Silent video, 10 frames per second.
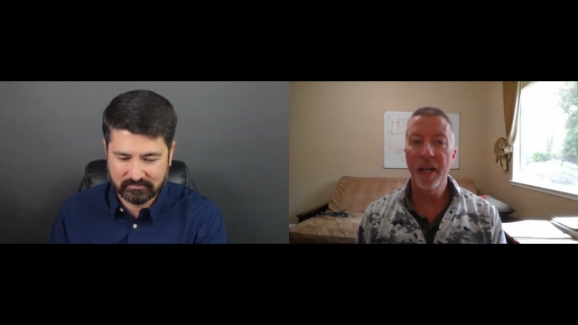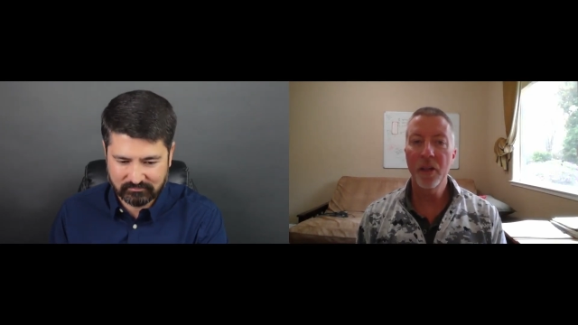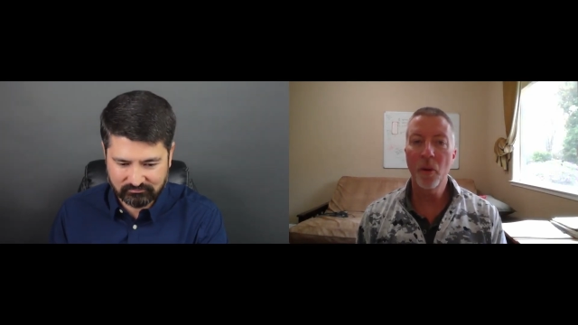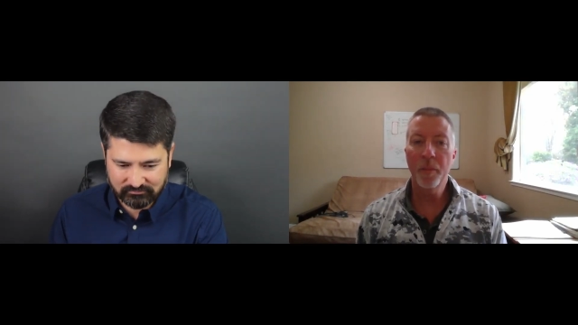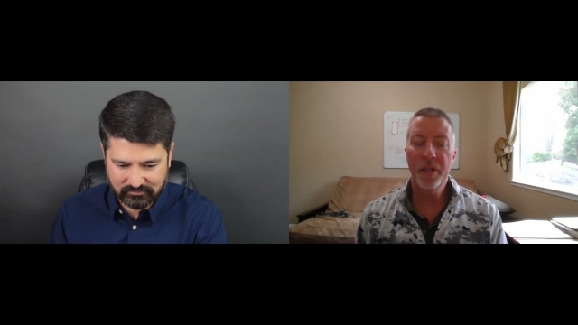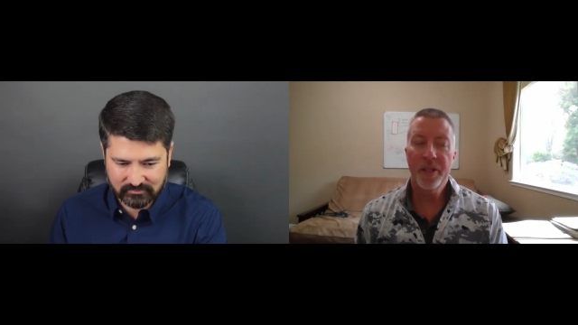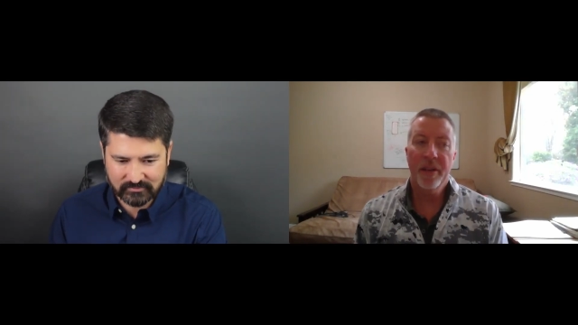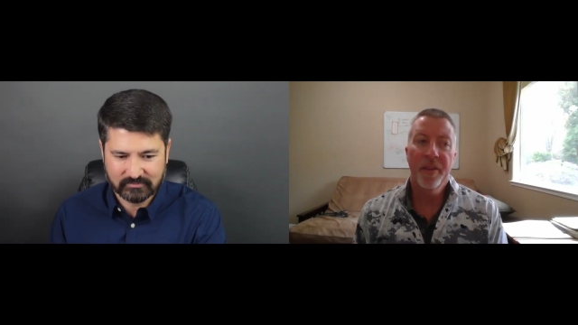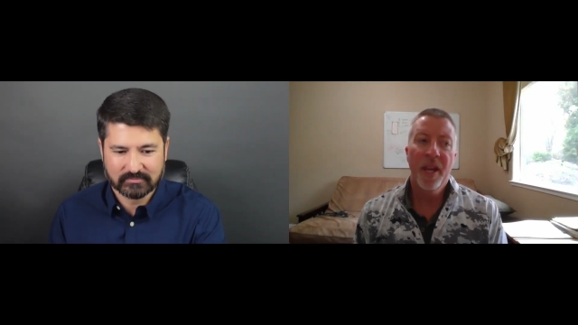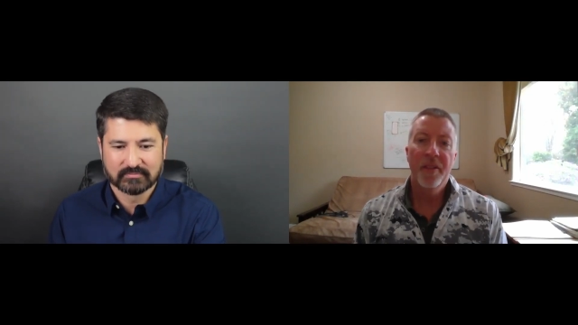Speaker 1: corporate
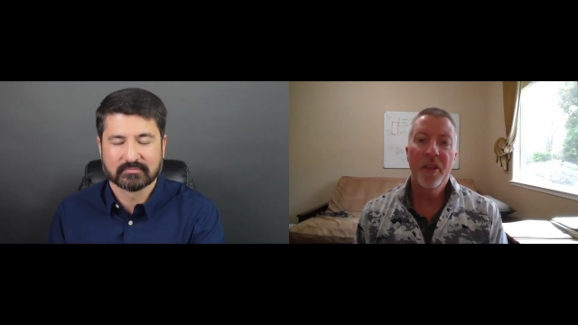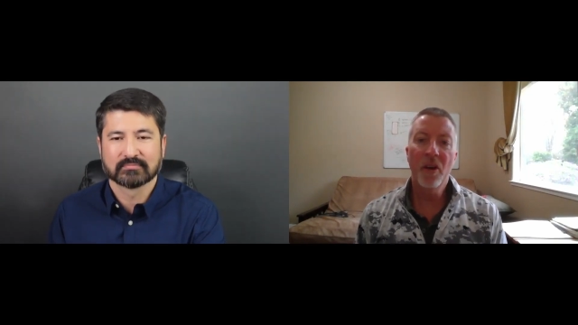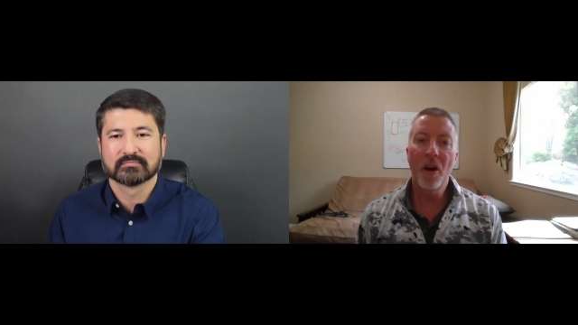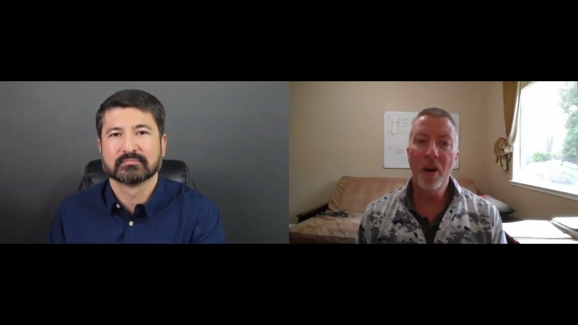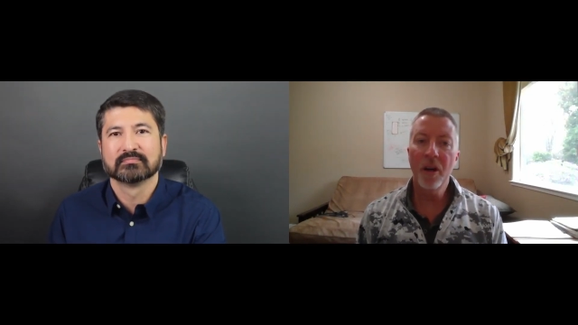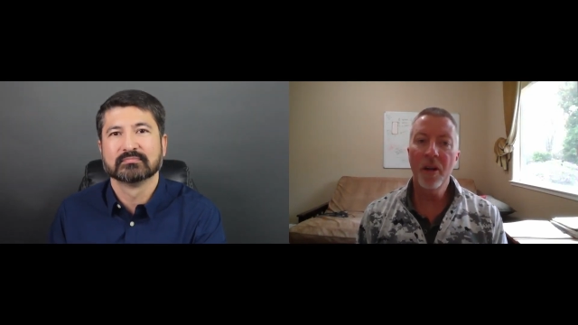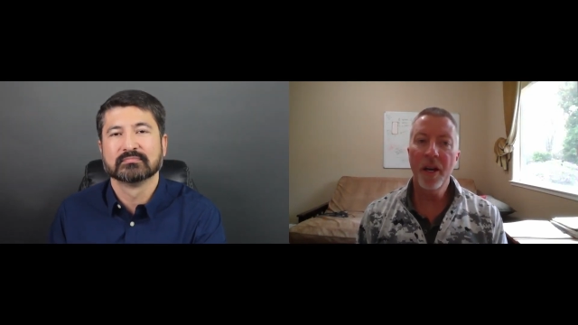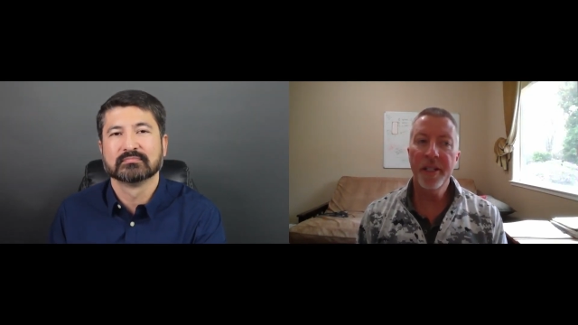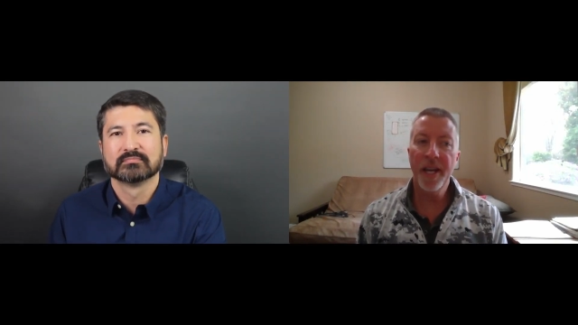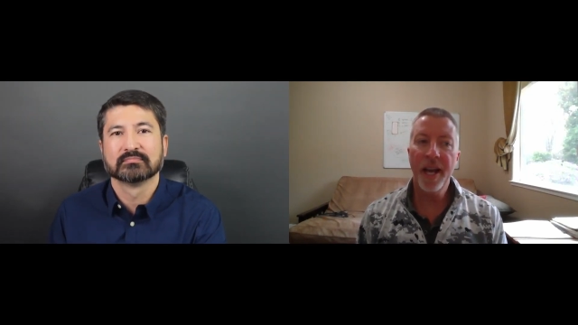stuff. There
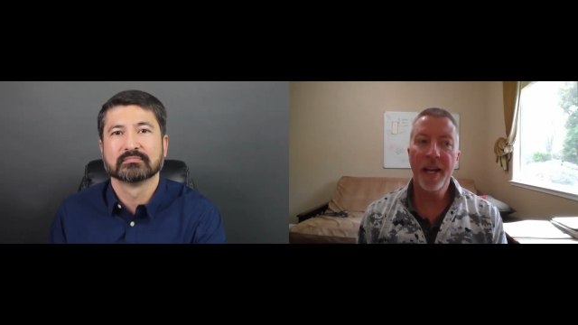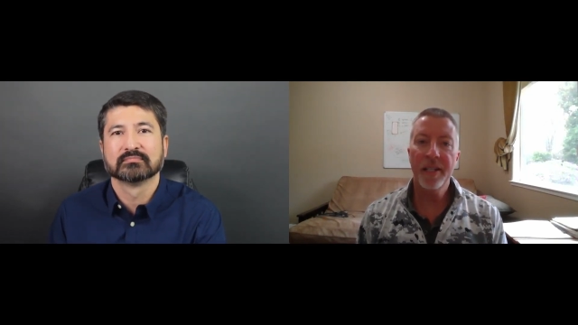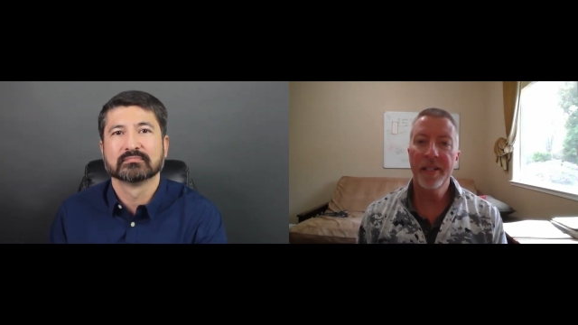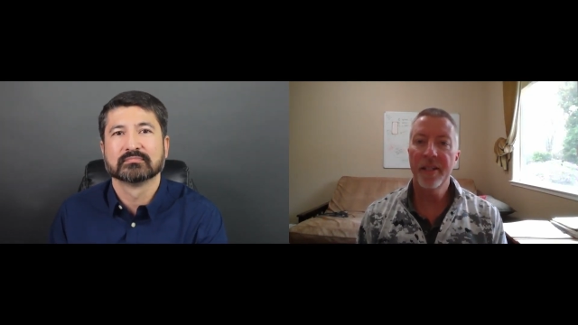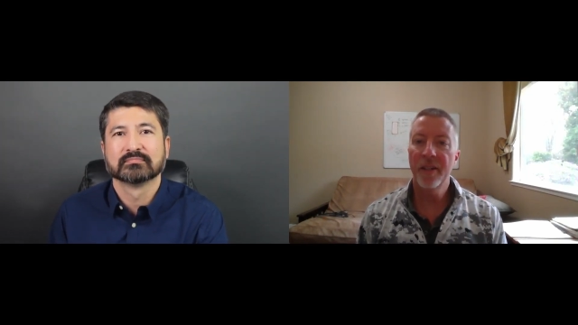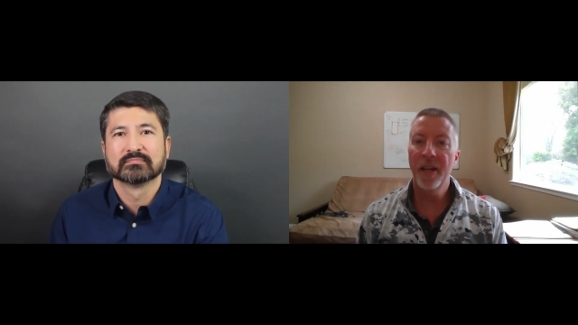are attacks that are